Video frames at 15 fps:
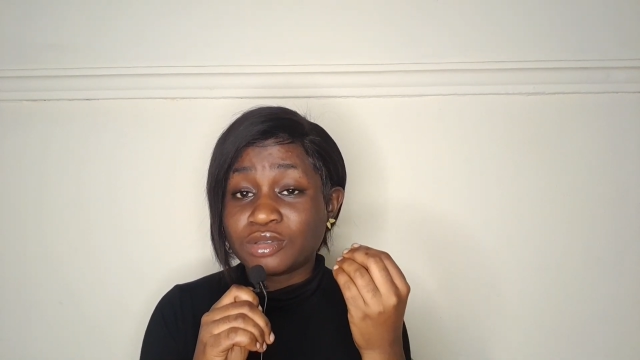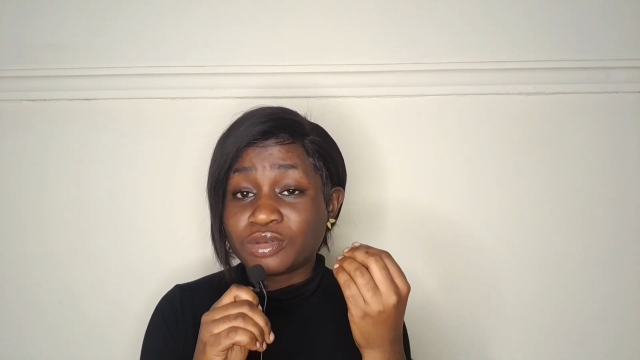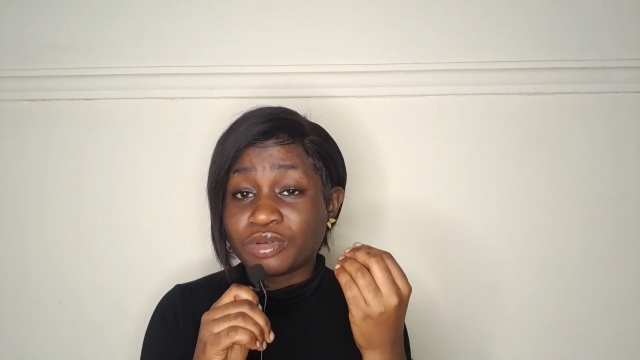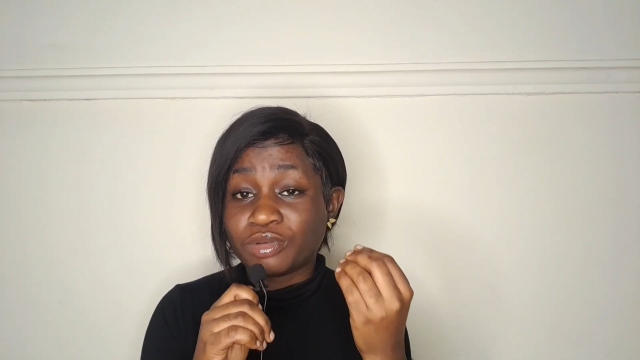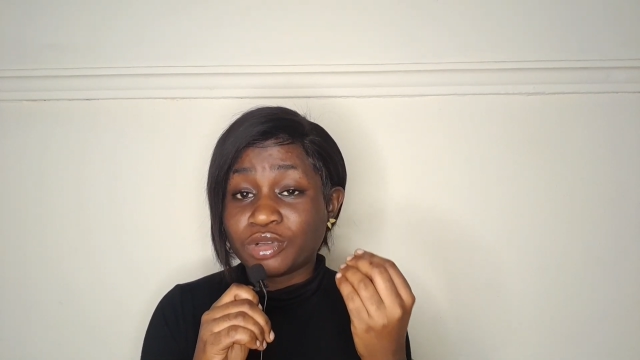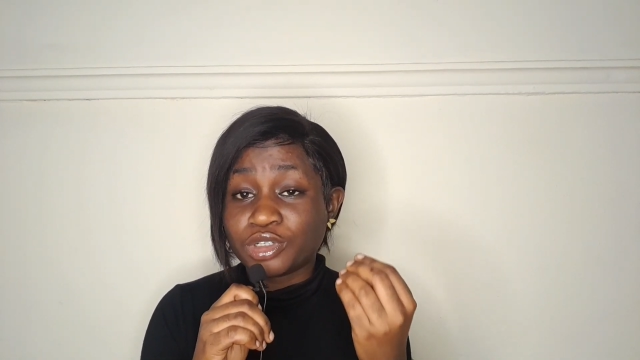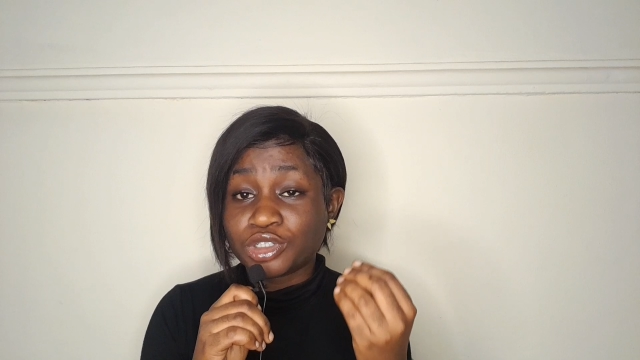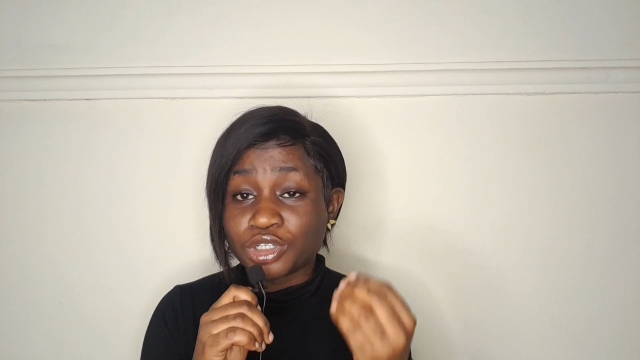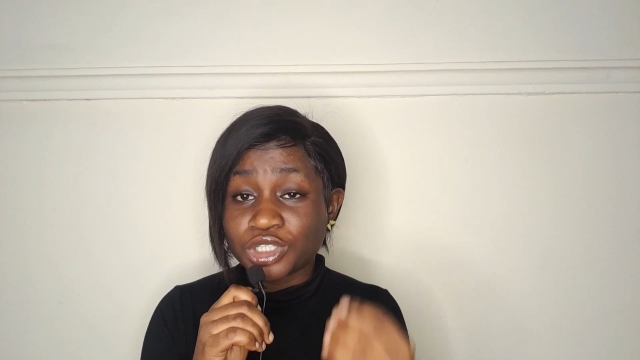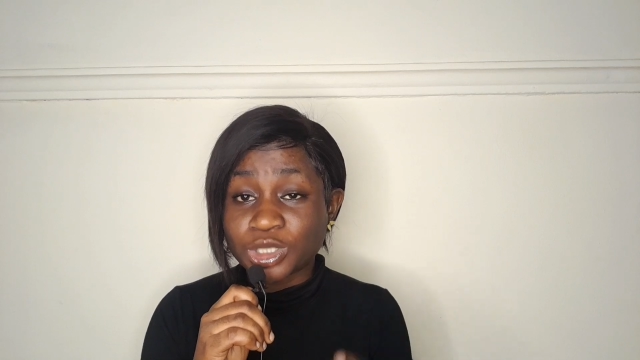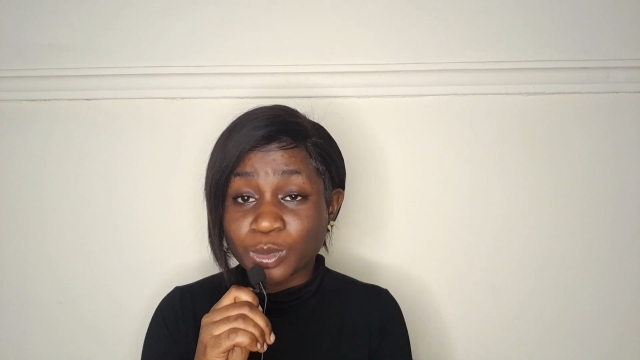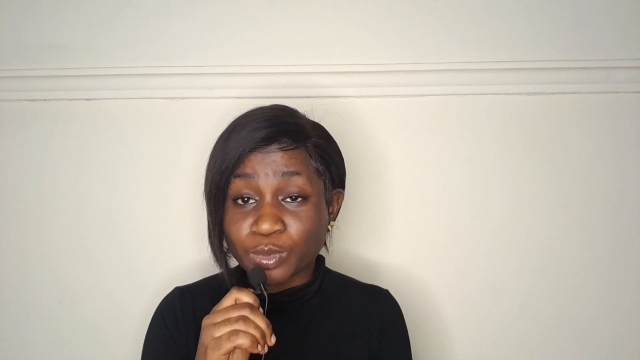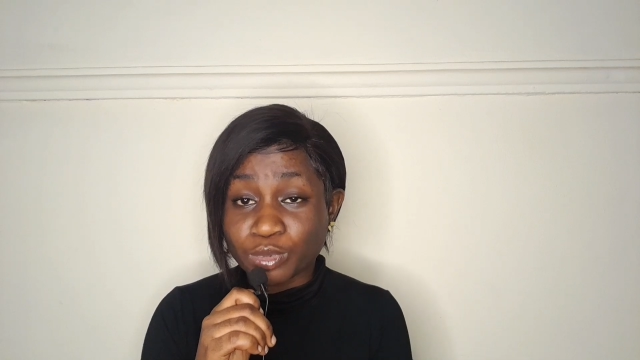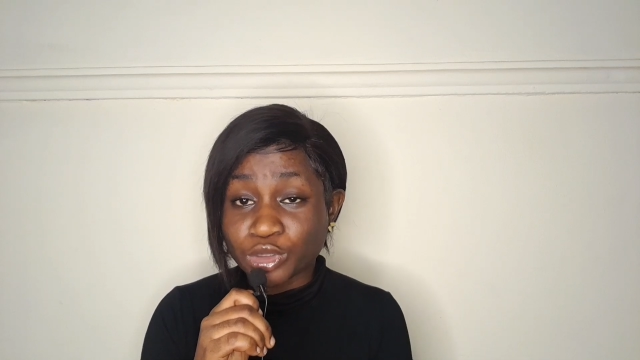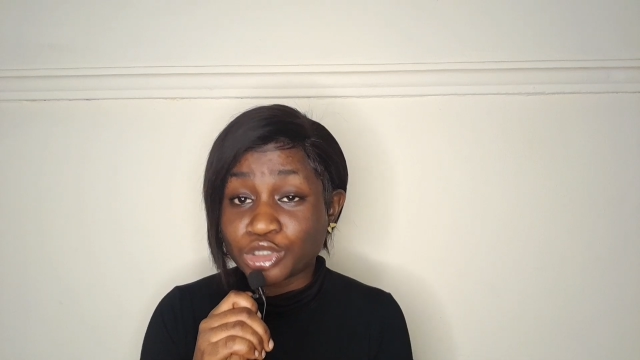into a
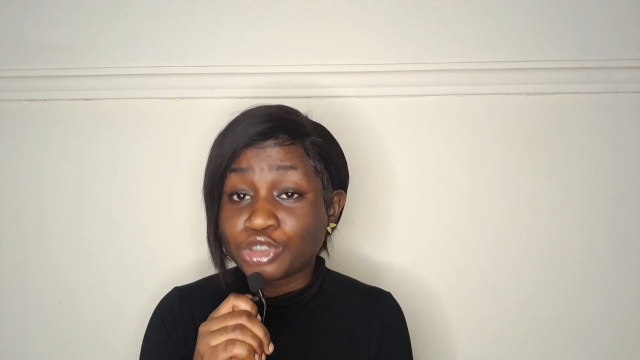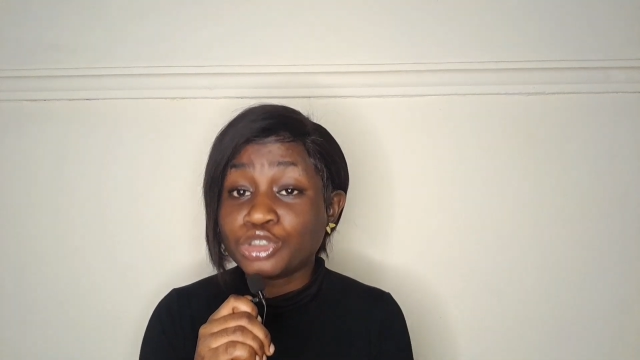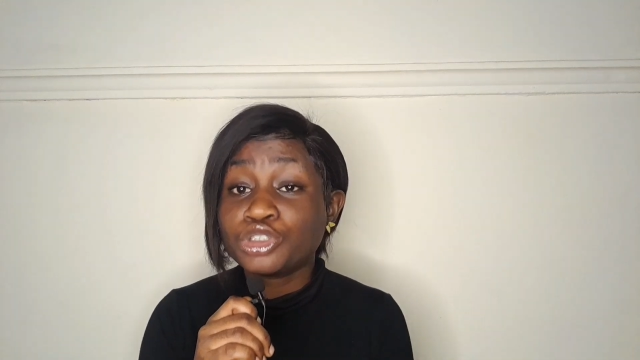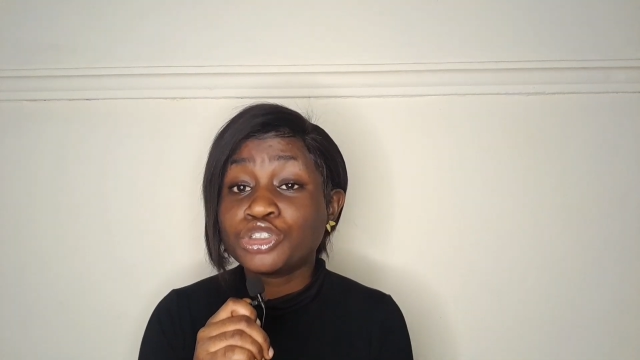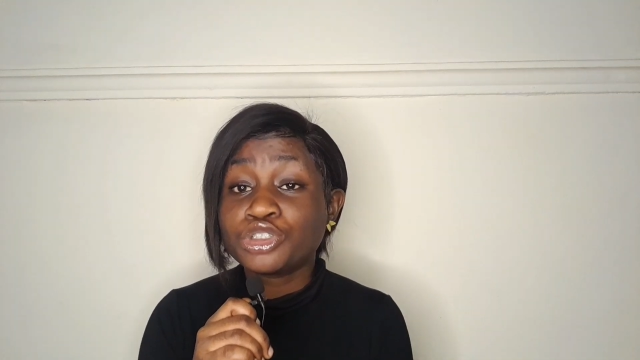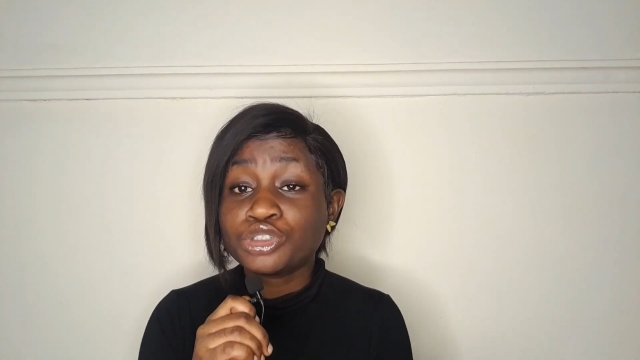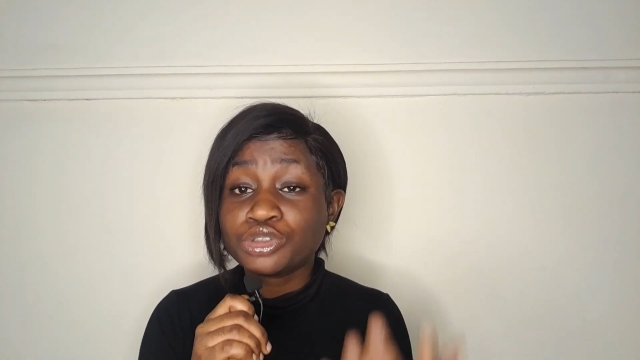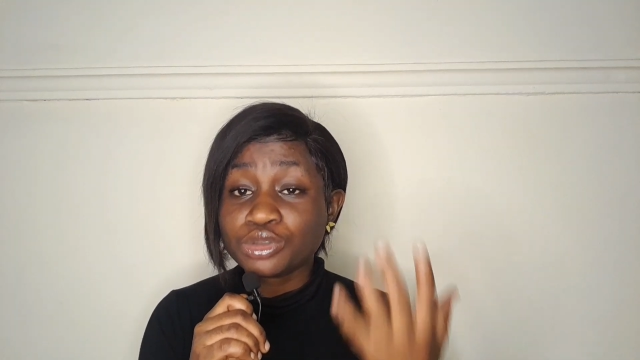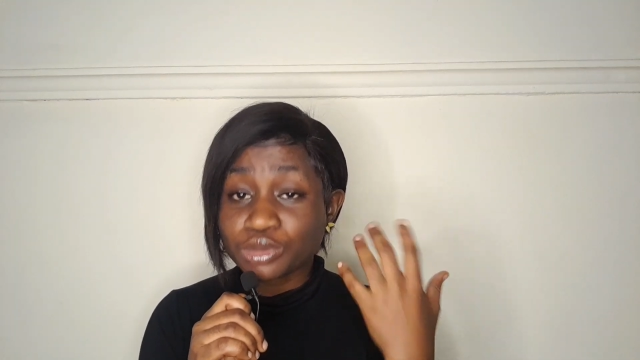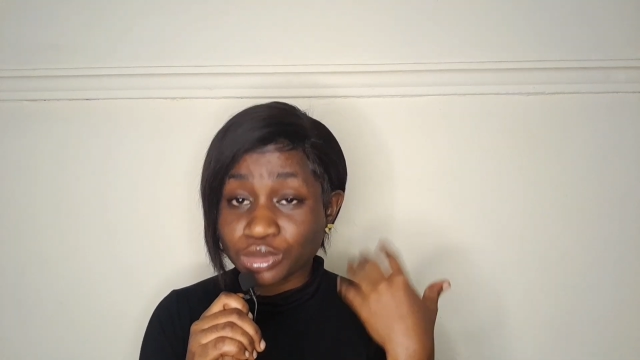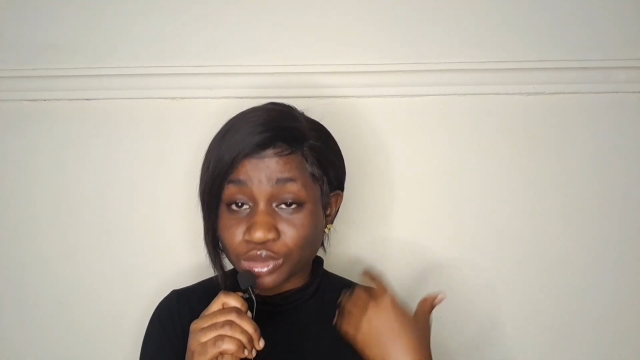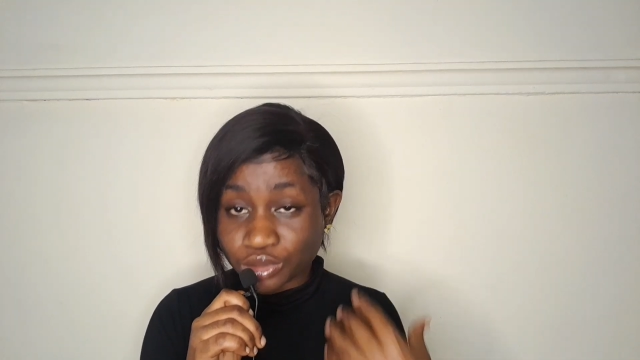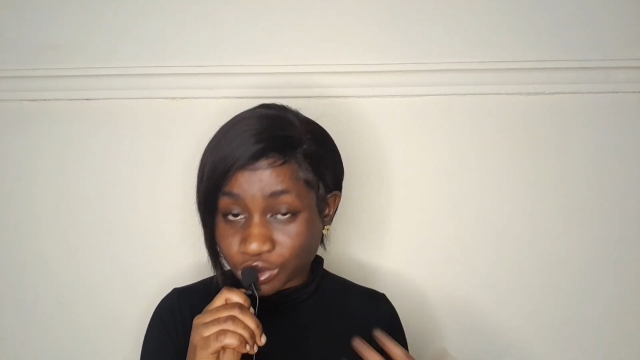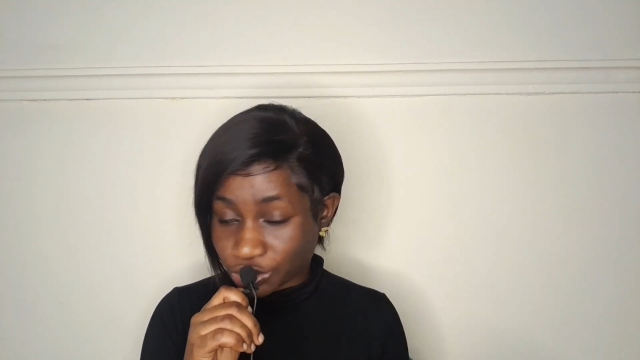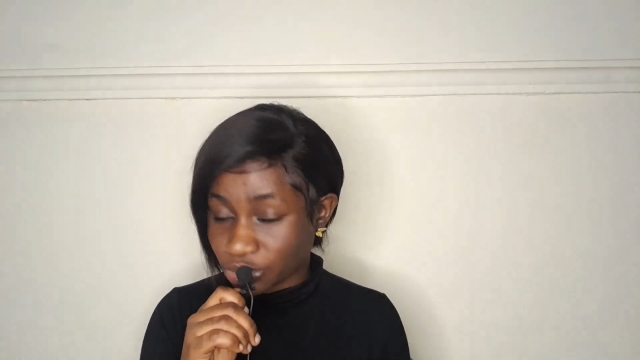relationship with, you
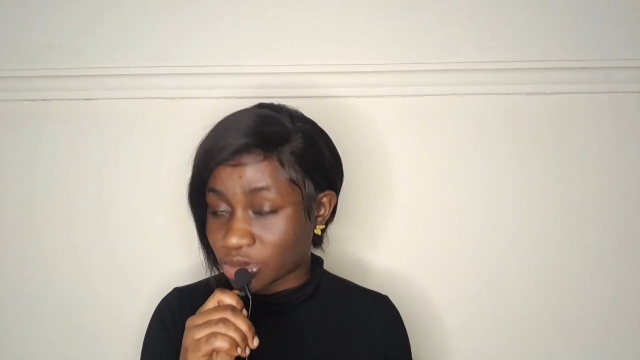should,